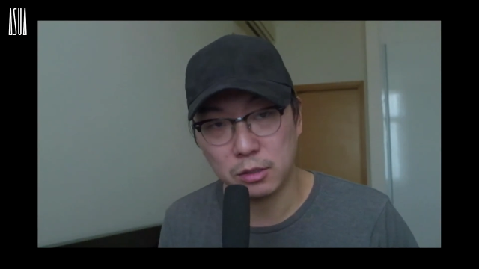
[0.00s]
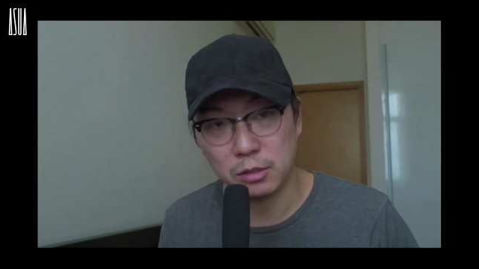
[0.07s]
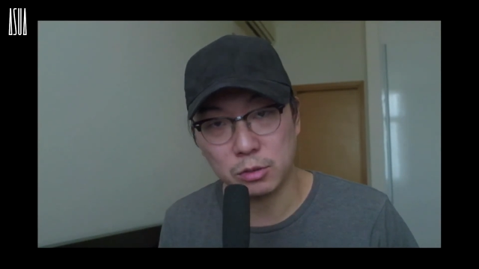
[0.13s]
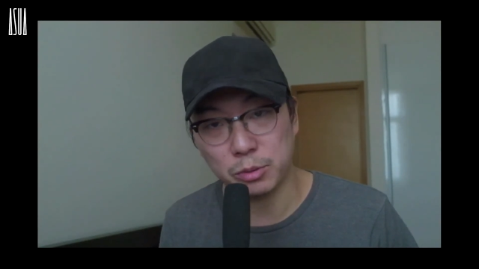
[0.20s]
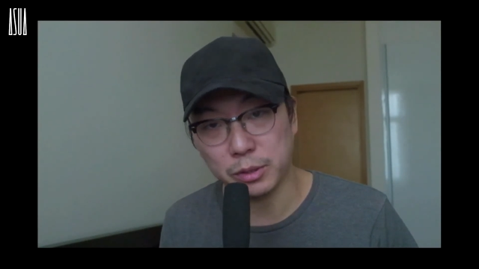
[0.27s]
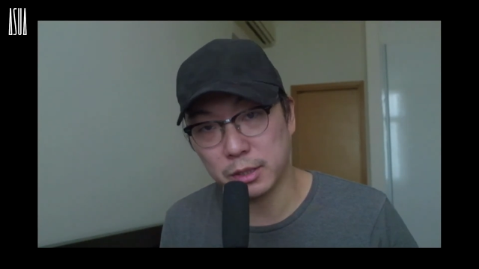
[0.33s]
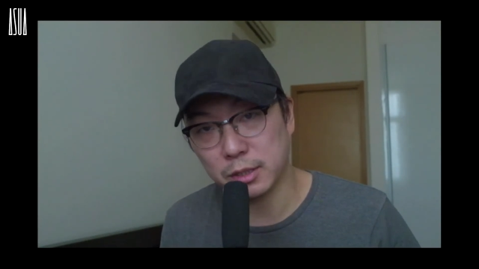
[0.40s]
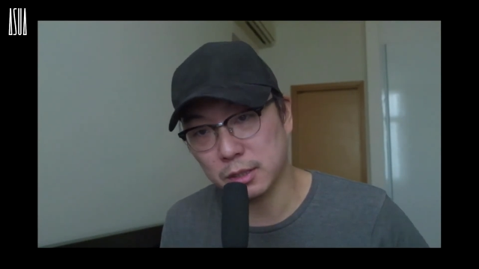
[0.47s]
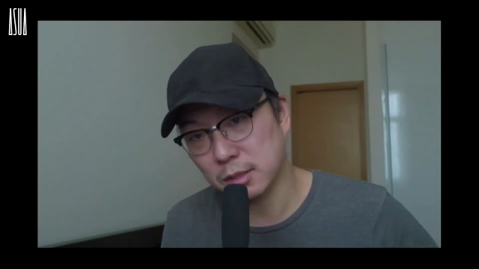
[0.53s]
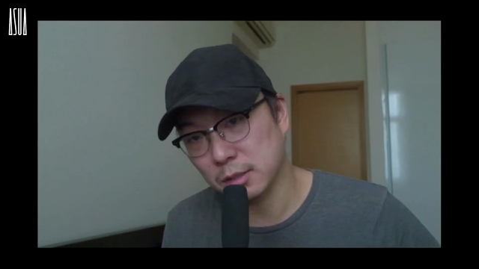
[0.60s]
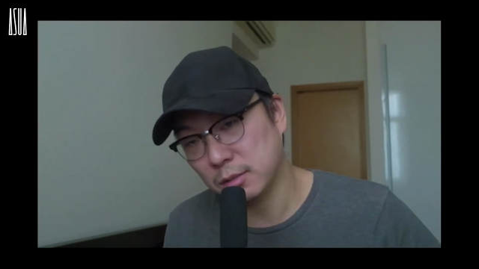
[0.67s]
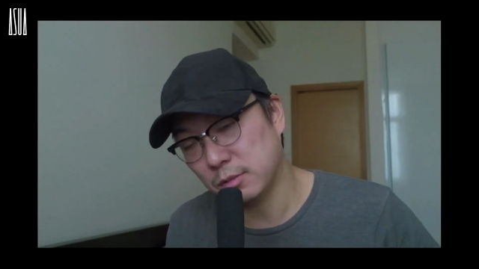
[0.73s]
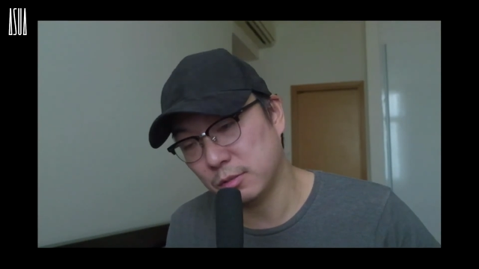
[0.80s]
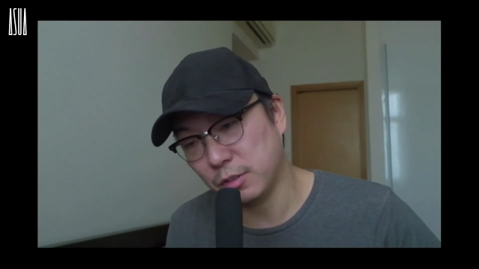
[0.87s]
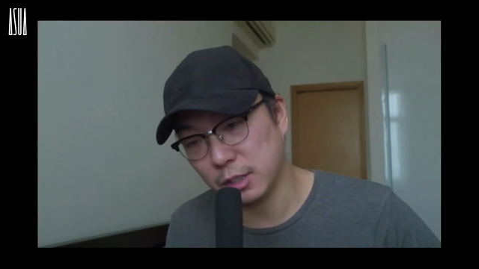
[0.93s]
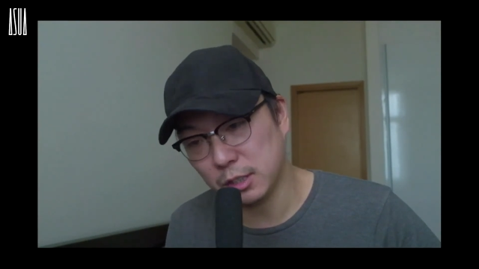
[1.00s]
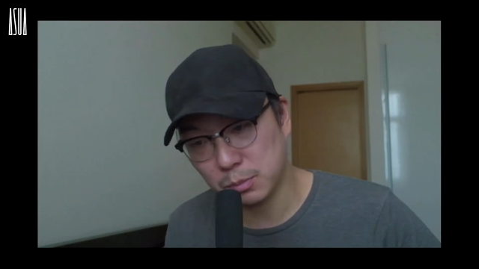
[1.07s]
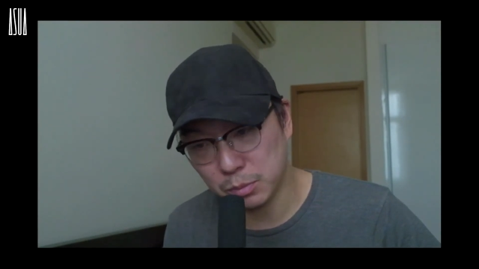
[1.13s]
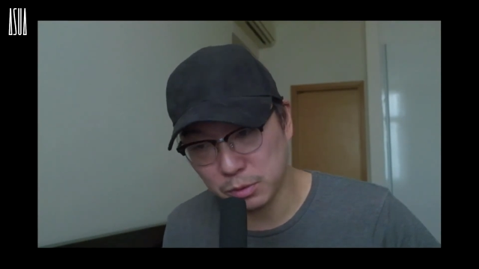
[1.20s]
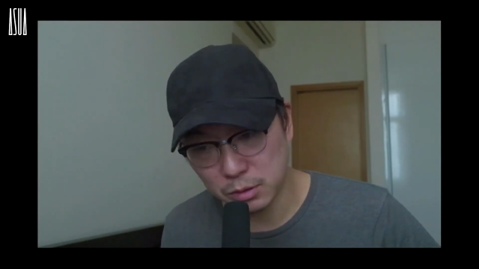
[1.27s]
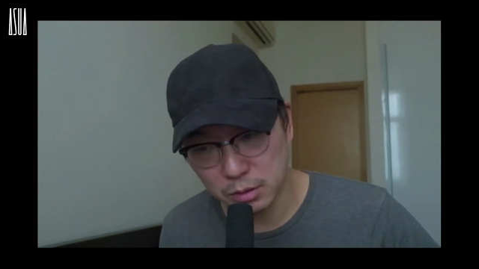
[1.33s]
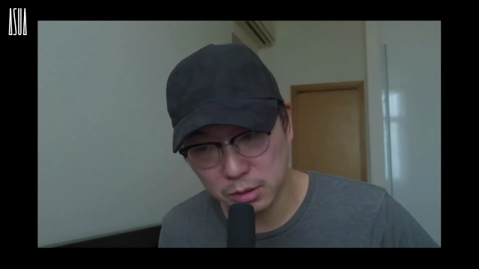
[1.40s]
Twitter,
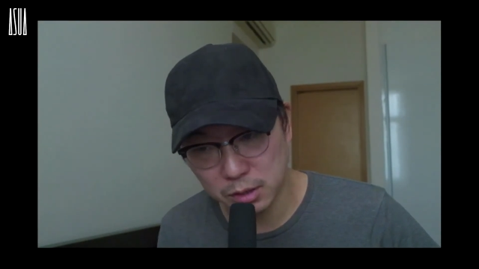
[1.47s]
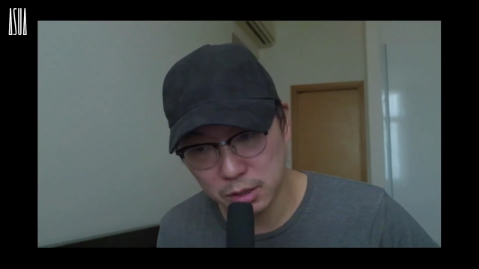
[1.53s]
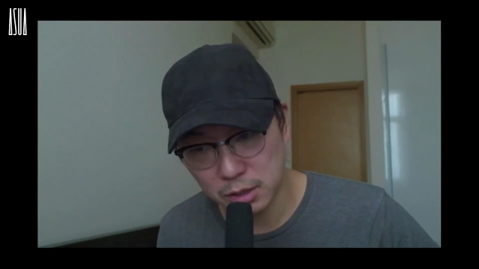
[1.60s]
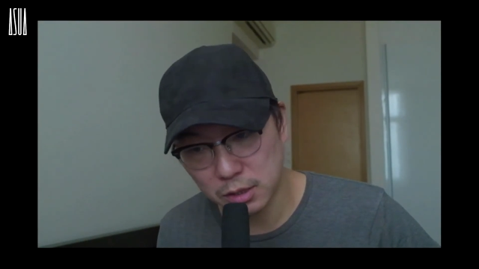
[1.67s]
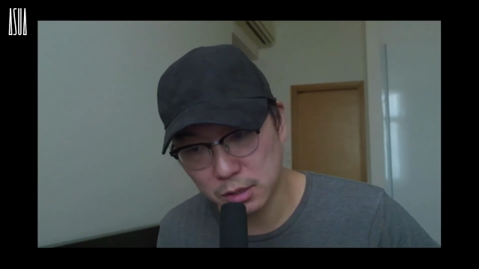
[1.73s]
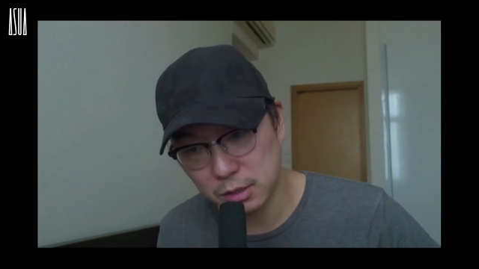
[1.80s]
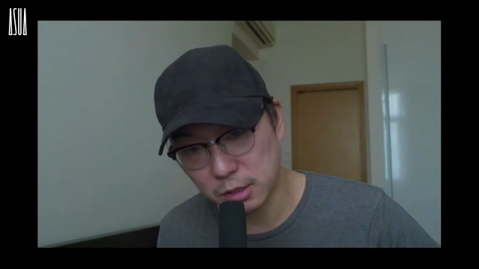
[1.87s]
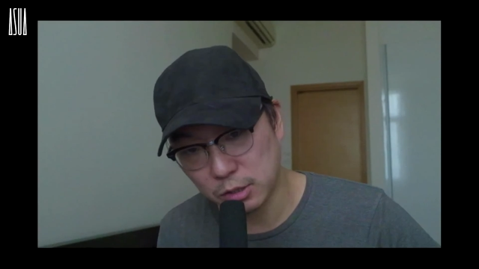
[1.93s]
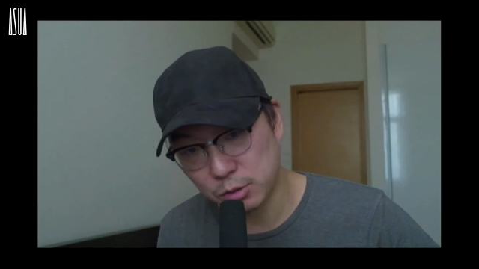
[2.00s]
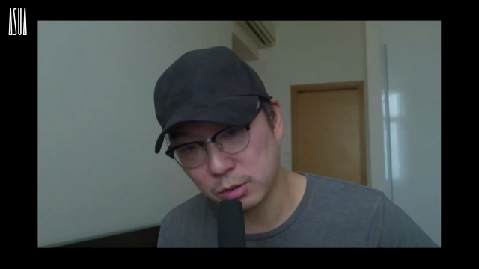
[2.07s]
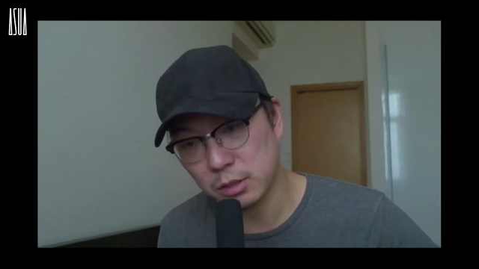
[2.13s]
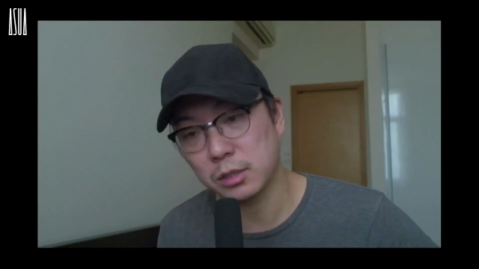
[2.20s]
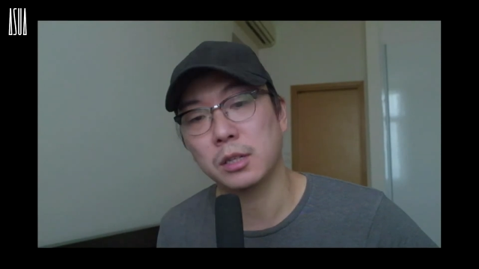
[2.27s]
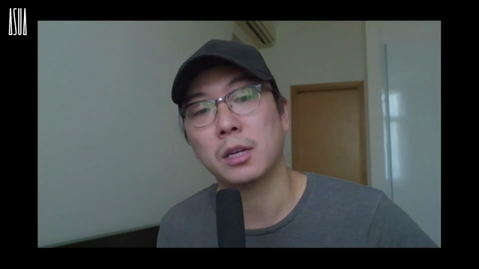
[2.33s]
Facebook, etc.